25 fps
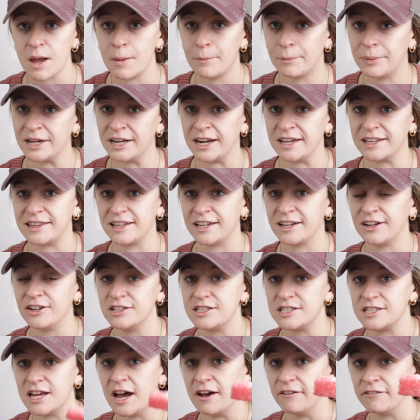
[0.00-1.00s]
But I think
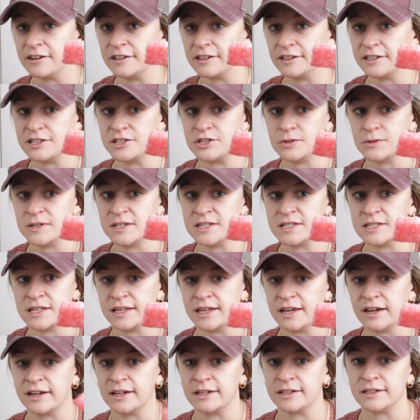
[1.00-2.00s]
I'll definitely do these
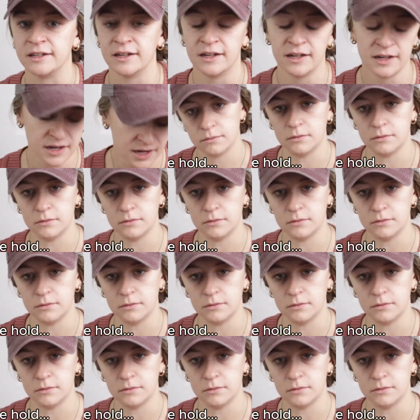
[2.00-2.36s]
again.